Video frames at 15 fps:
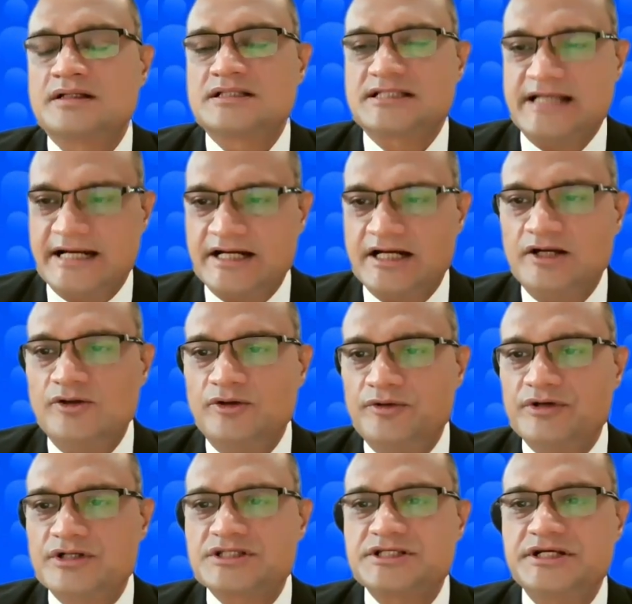Central
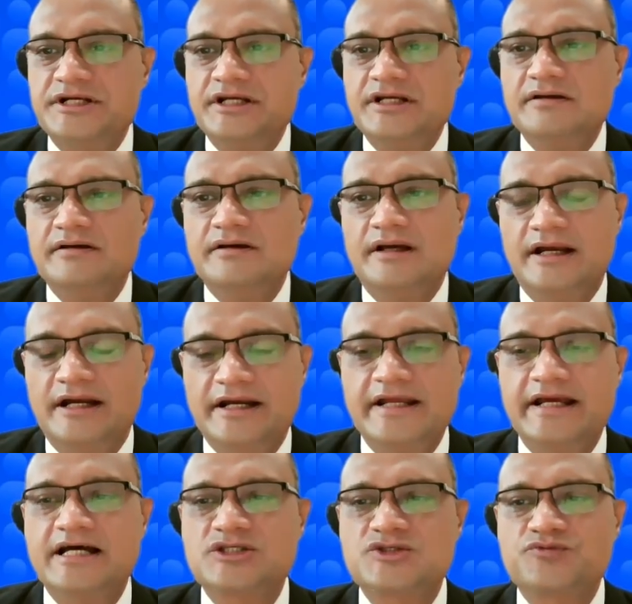University,
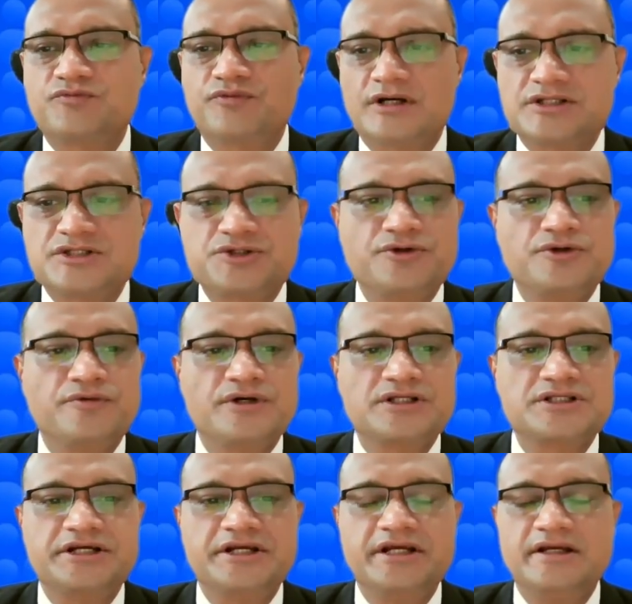India's first
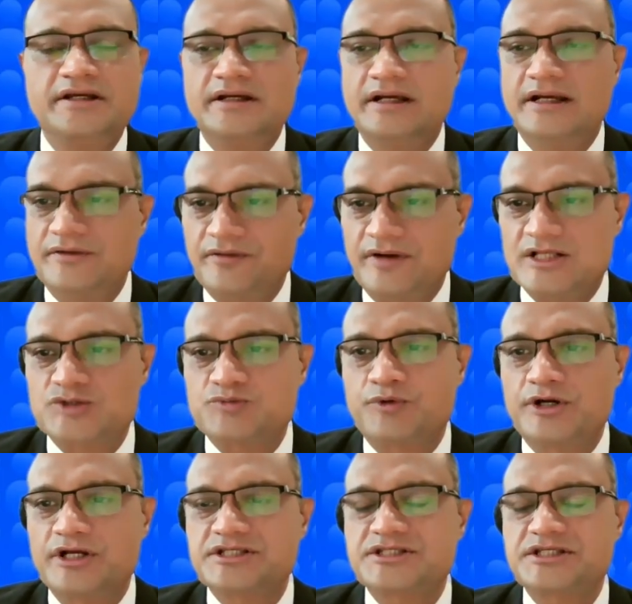university in
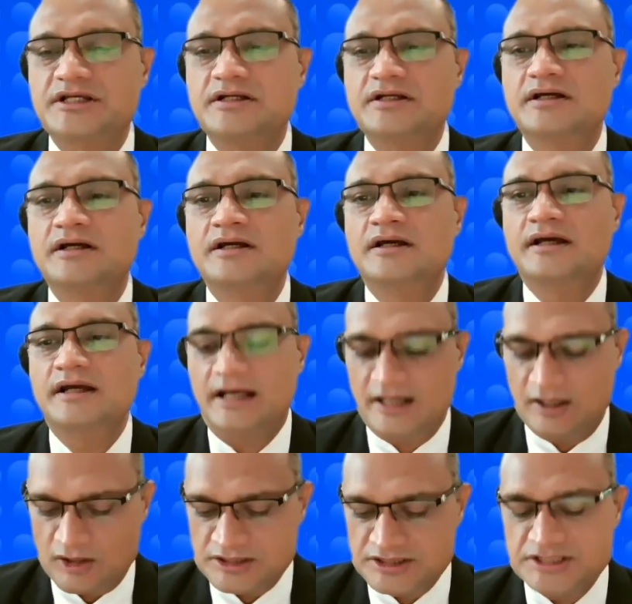transportation
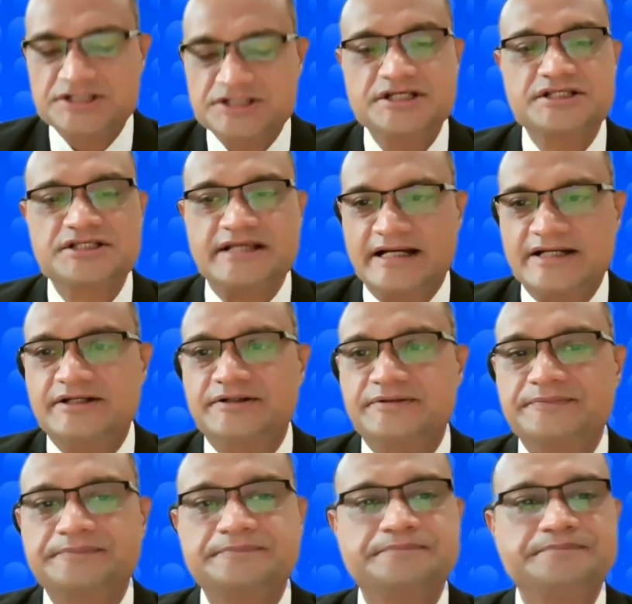and logistics sector.